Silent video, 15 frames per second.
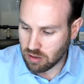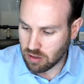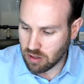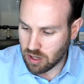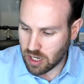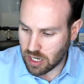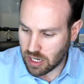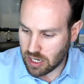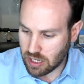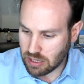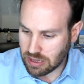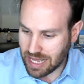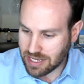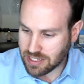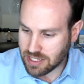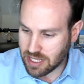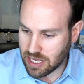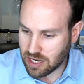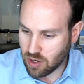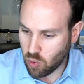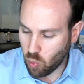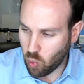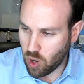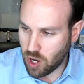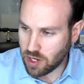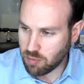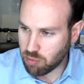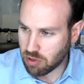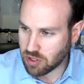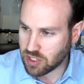uh, less than one
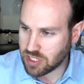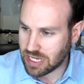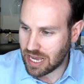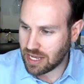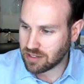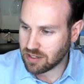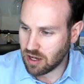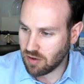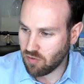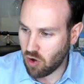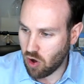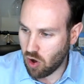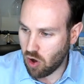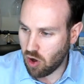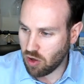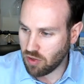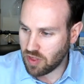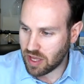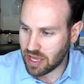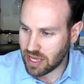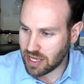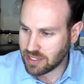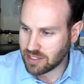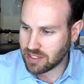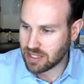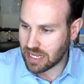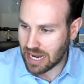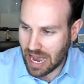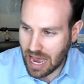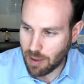percent of all the hits that
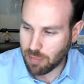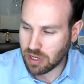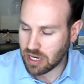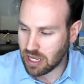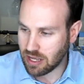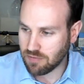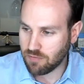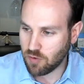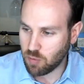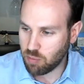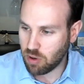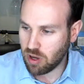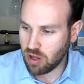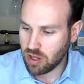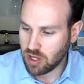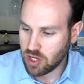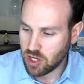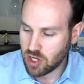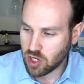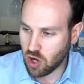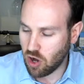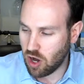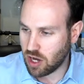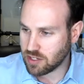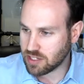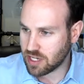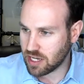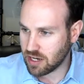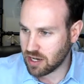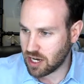happen in football cause
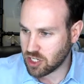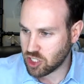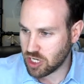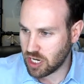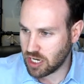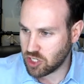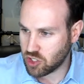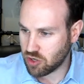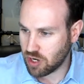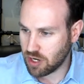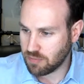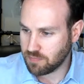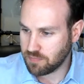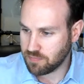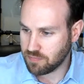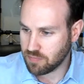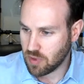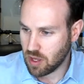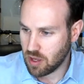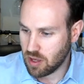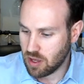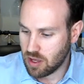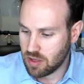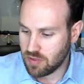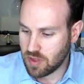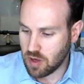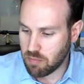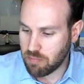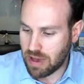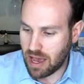concussion injury. The
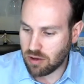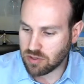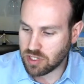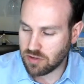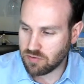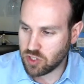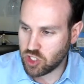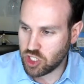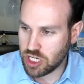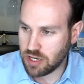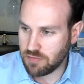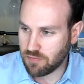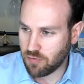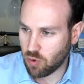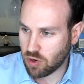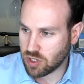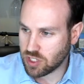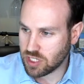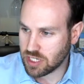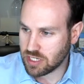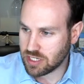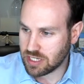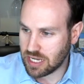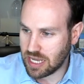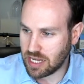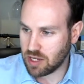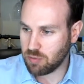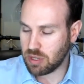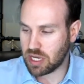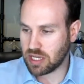amount of G forces
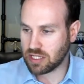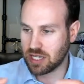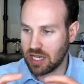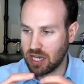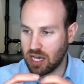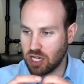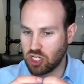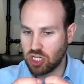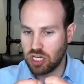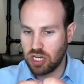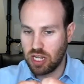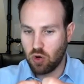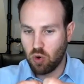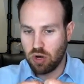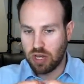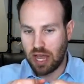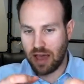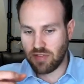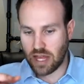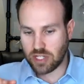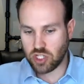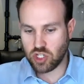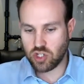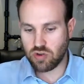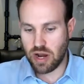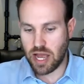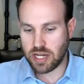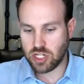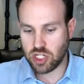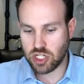needed because concussion, in order to have that
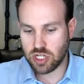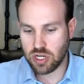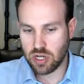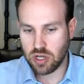stretch,